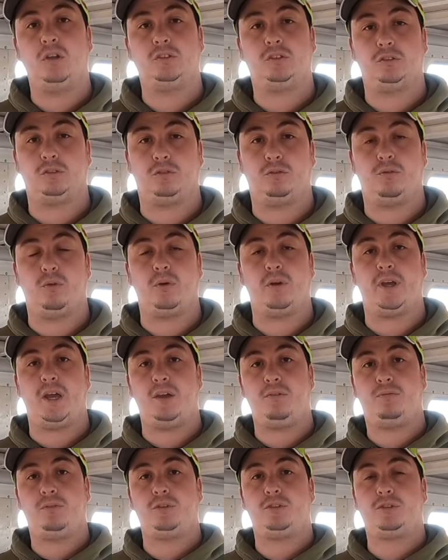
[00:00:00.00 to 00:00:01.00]
This is a
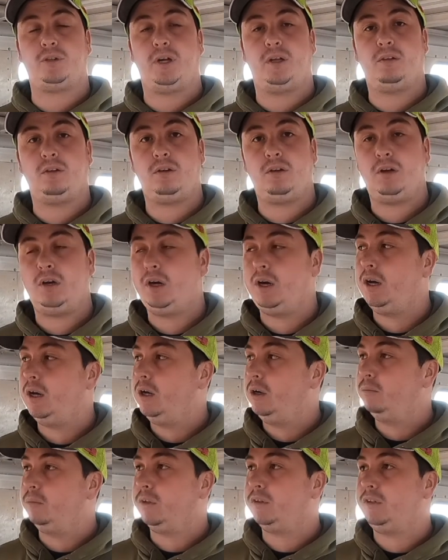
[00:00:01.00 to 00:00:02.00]
48-foot trailer,
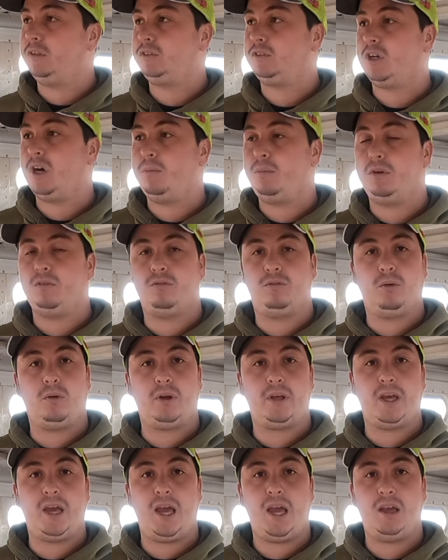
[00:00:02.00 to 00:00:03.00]
but these come in
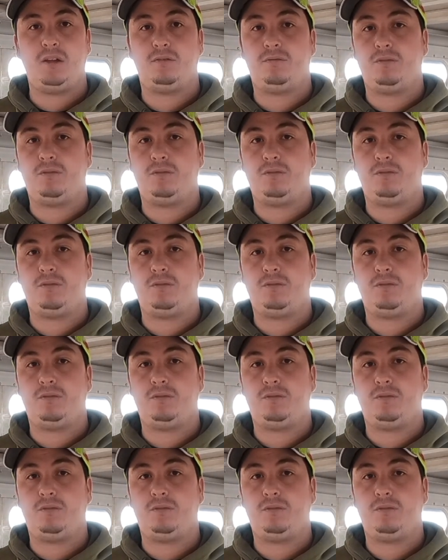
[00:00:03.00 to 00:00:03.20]
48,